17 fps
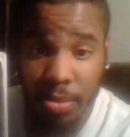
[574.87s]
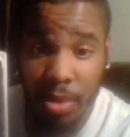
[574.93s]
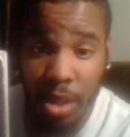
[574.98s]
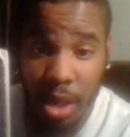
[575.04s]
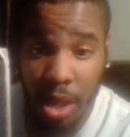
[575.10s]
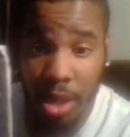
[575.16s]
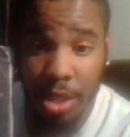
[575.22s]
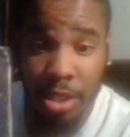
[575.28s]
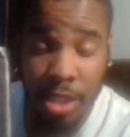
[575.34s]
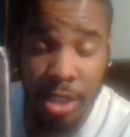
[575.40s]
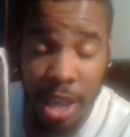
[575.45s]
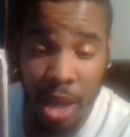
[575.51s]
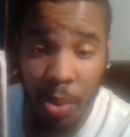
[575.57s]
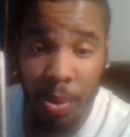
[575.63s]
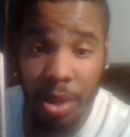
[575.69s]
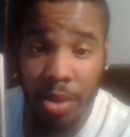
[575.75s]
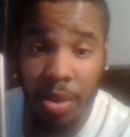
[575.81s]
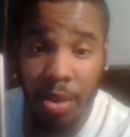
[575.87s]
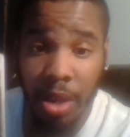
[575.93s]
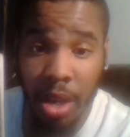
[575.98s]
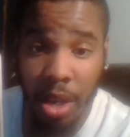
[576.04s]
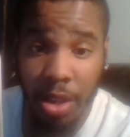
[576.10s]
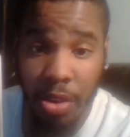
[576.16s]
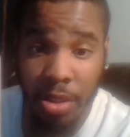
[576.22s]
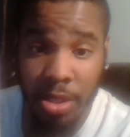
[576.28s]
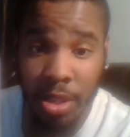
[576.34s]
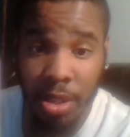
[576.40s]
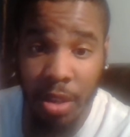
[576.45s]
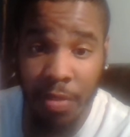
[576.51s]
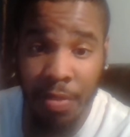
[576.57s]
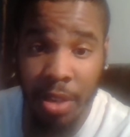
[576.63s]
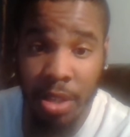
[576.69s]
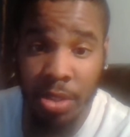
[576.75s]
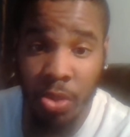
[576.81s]
Understand what you're getting
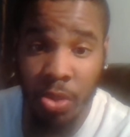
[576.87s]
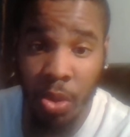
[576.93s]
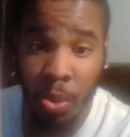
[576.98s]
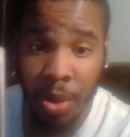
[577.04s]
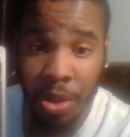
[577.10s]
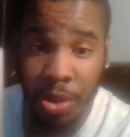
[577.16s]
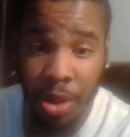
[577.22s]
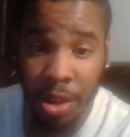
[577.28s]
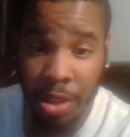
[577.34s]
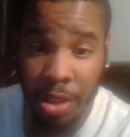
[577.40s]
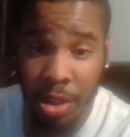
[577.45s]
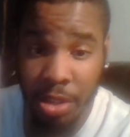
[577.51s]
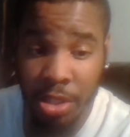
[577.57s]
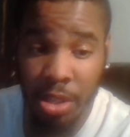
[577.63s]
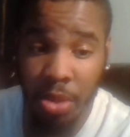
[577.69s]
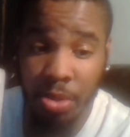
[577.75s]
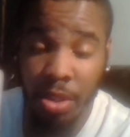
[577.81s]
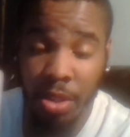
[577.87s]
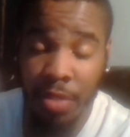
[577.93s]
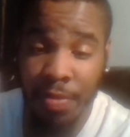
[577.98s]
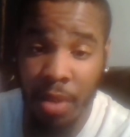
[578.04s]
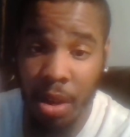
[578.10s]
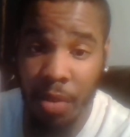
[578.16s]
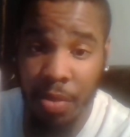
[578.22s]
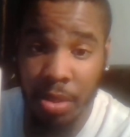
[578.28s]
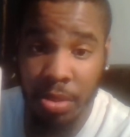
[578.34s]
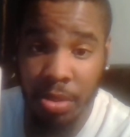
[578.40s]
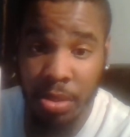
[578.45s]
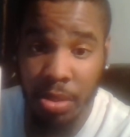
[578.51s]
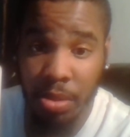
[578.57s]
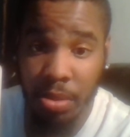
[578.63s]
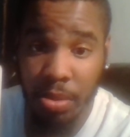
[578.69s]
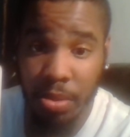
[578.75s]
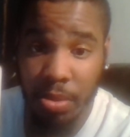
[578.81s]
yourself into and what you're getting your children involved
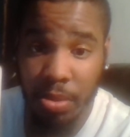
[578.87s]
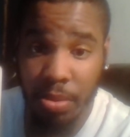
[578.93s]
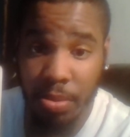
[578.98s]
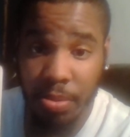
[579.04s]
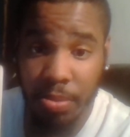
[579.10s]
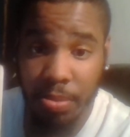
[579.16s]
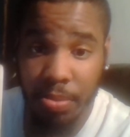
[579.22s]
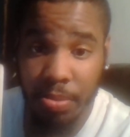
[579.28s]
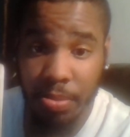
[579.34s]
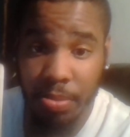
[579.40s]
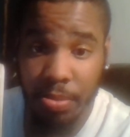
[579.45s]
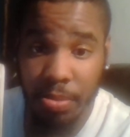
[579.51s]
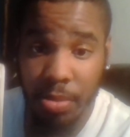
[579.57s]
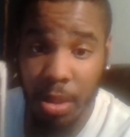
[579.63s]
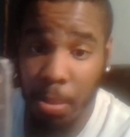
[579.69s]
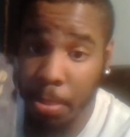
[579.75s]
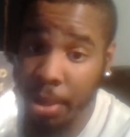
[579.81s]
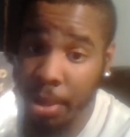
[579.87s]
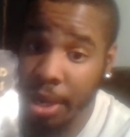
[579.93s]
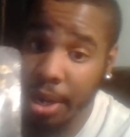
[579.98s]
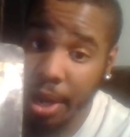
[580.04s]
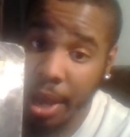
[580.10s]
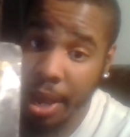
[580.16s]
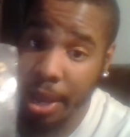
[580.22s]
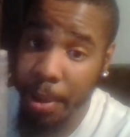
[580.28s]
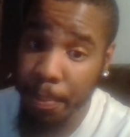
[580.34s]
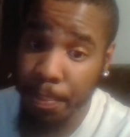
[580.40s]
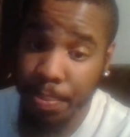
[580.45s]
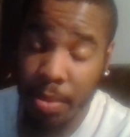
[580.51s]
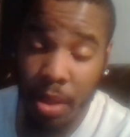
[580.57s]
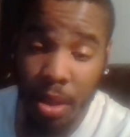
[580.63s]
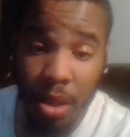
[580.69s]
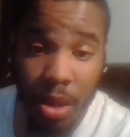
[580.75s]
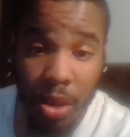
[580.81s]
into. But hey,
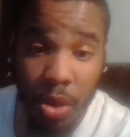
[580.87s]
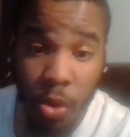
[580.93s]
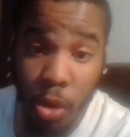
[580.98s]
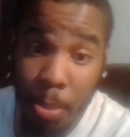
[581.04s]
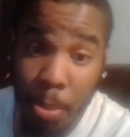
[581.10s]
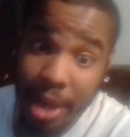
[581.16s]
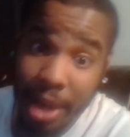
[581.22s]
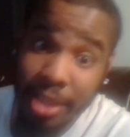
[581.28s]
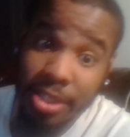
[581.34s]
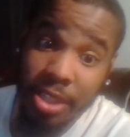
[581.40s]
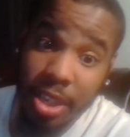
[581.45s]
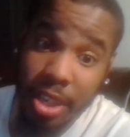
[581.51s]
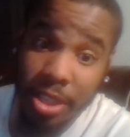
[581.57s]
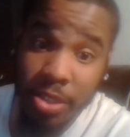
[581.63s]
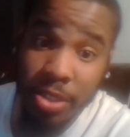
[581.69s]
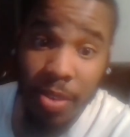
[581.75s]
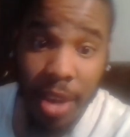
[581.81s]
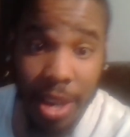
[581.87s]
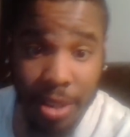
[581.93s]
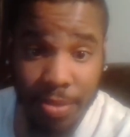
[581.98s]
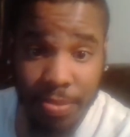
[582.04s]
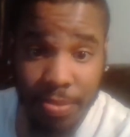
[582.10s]
who am I to judge, right?